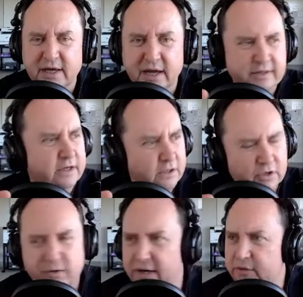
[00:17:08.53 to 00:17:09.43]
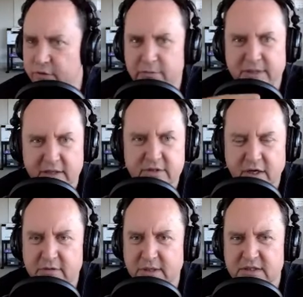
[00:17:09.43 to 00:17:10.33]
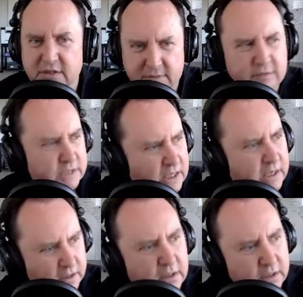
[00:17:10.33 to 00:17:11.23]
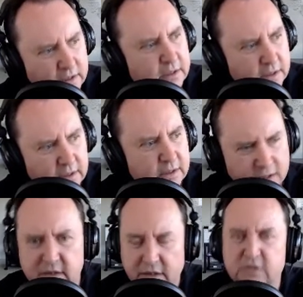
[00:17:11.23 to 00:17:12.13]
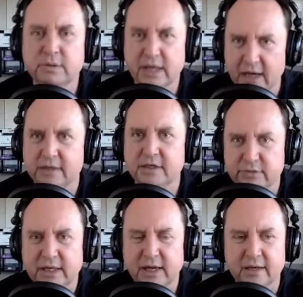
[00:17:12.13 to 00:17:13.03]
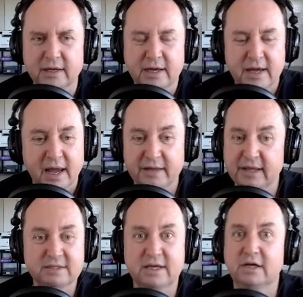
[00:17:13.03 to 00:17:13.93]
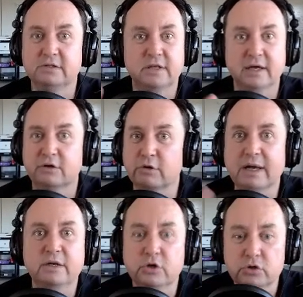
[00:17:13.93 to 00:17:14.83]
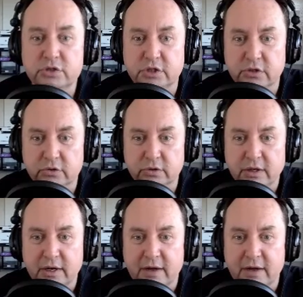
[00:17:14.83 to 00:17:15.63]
And they'll look around the room and they'll talk amongst themselves. Yeah, yeah, kui kui. Yeah, yes we can. Yes we can. And that sounds like great news to you.